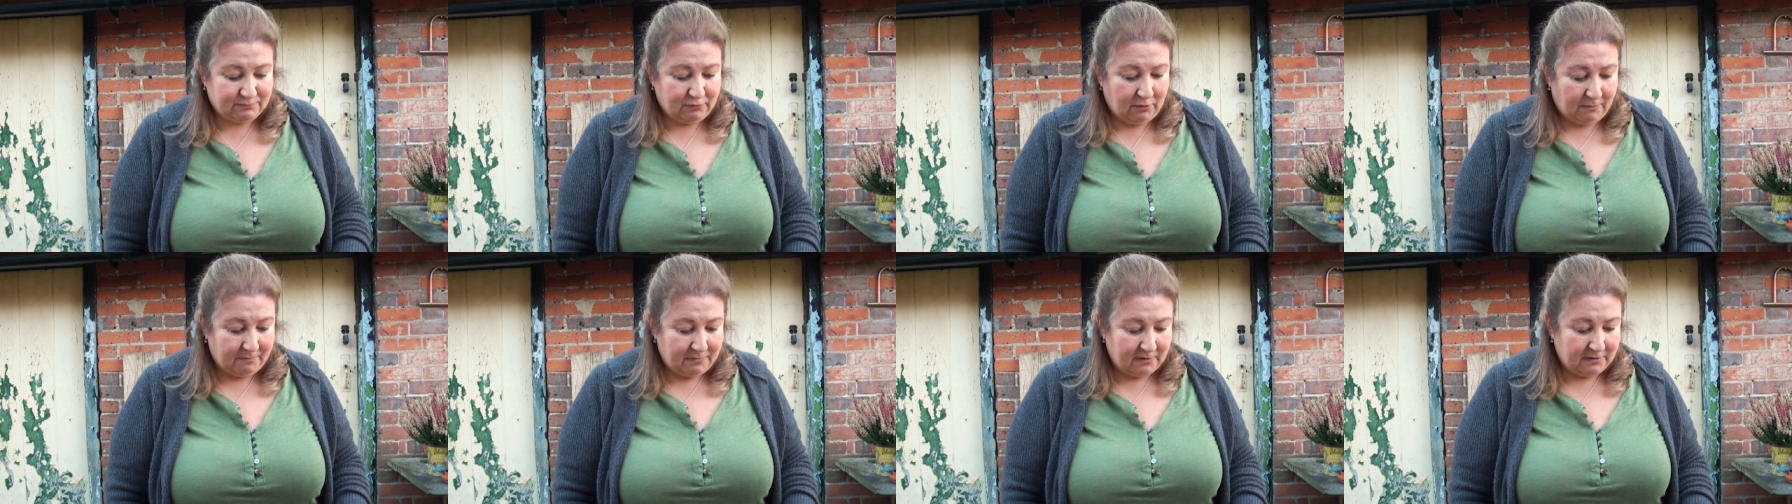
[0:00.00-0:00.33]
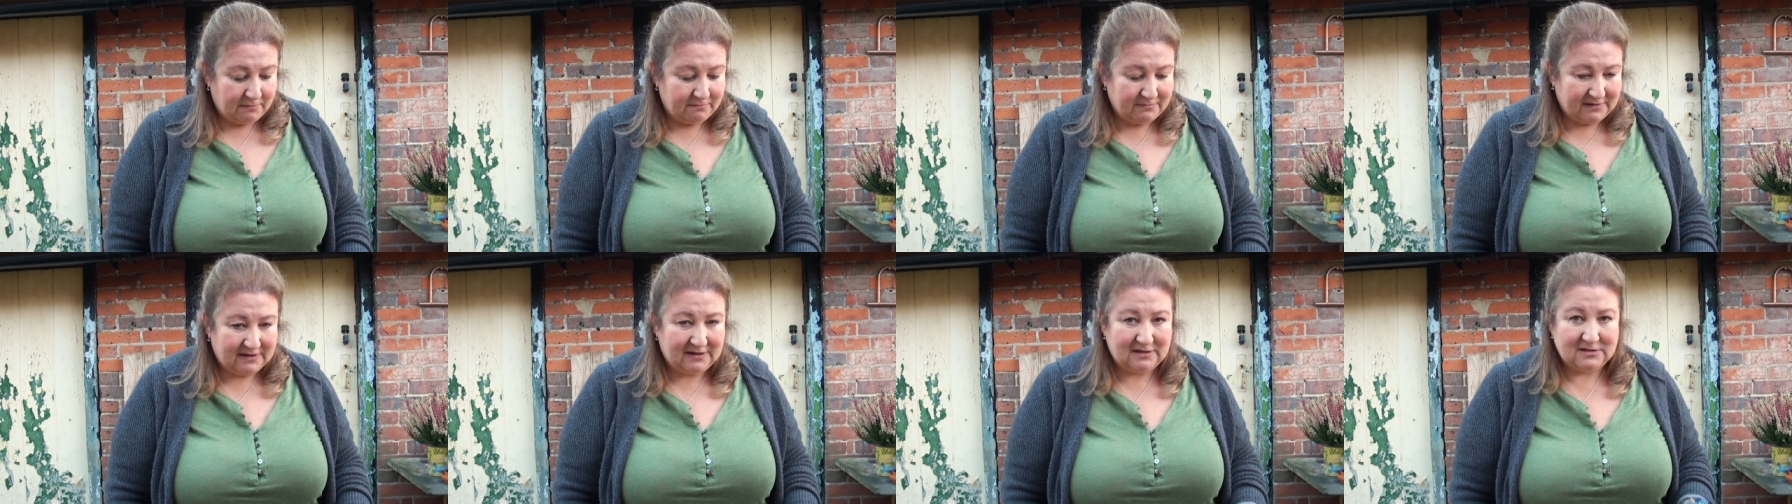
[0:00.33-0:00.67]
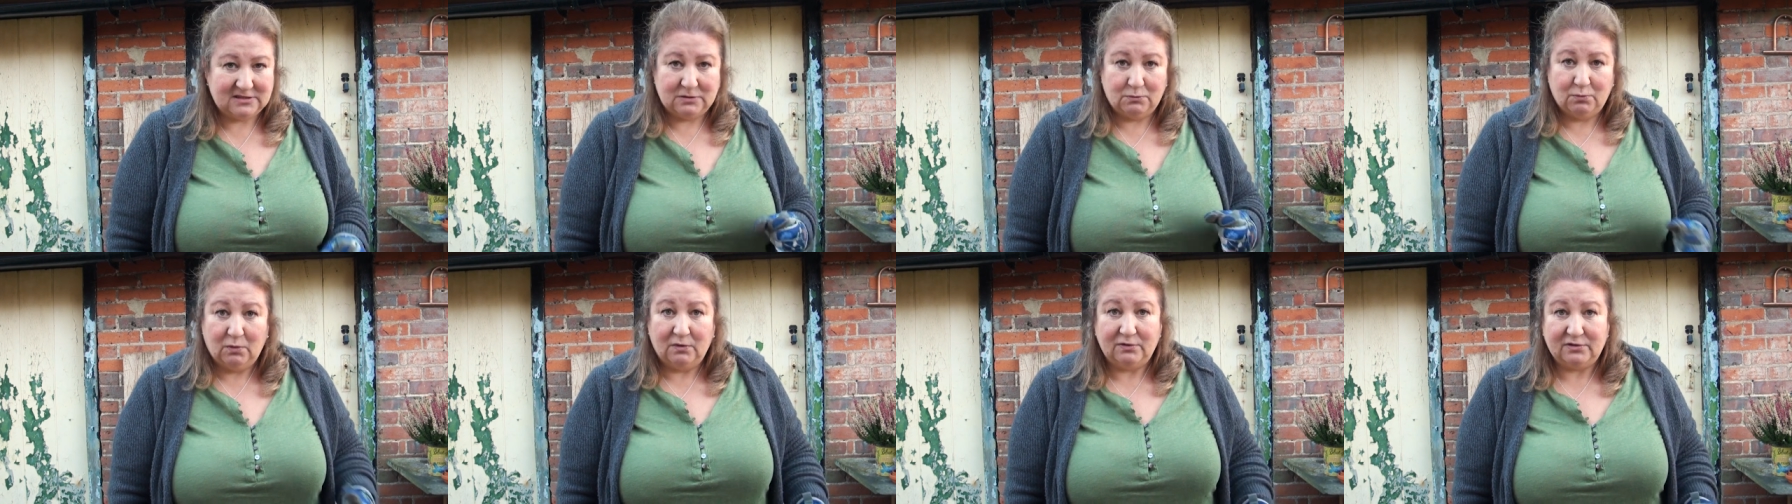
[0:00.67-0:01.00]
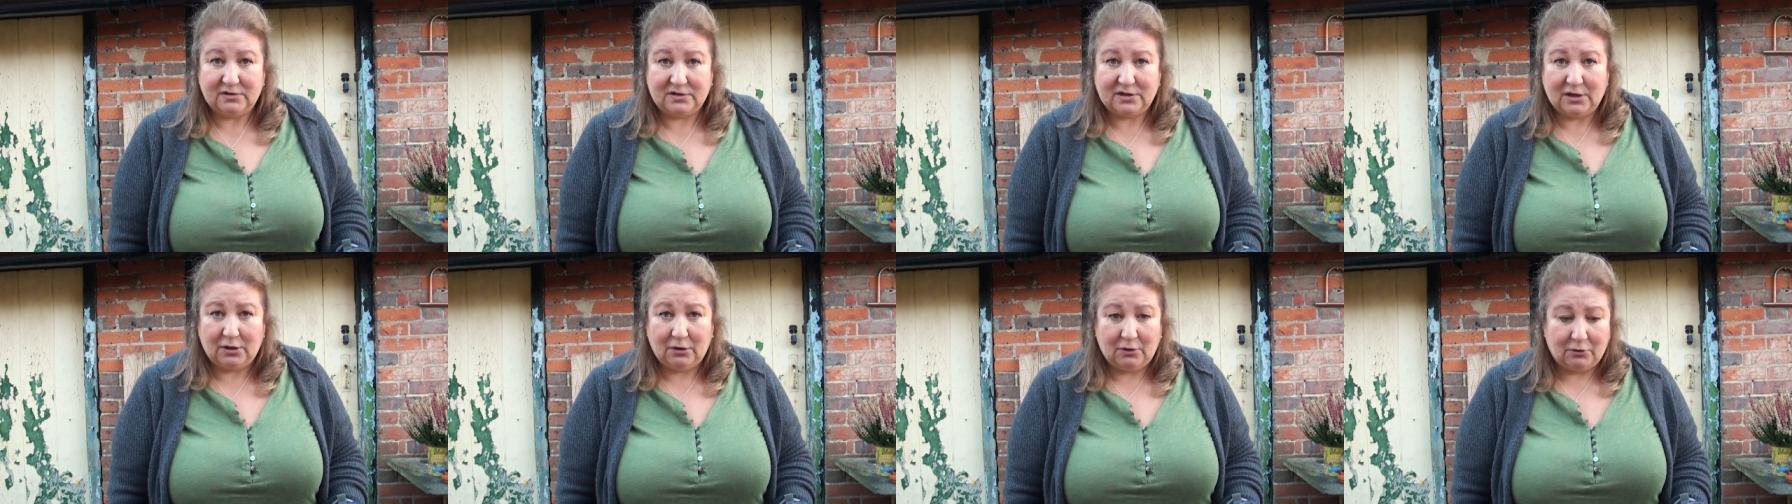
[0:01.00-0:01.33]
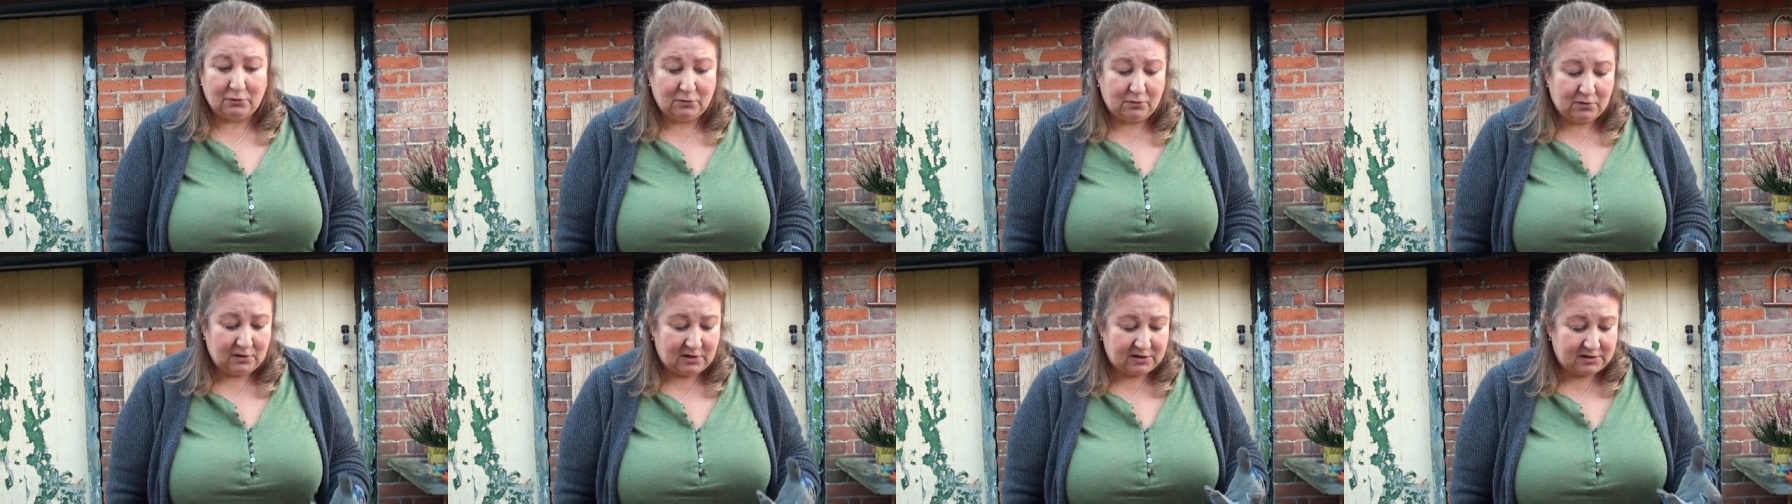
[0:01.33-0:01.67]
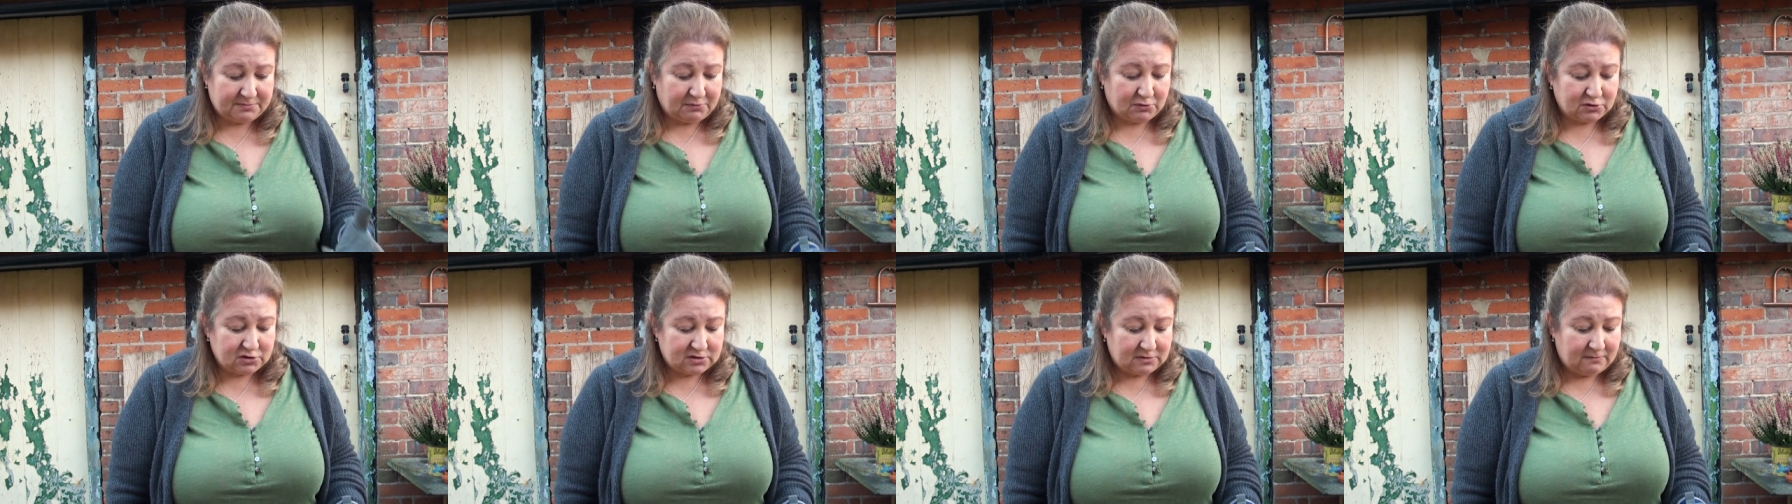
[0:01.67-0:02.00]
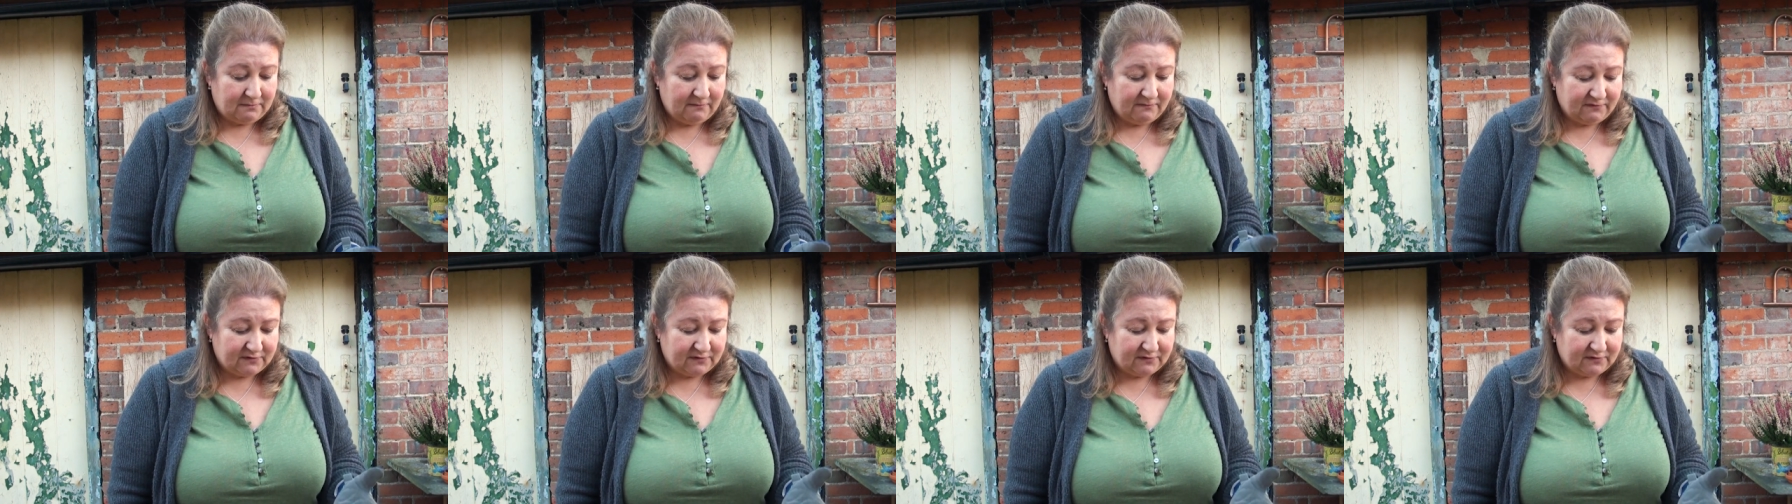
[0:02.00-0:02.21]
problem because you want the hole at the bottom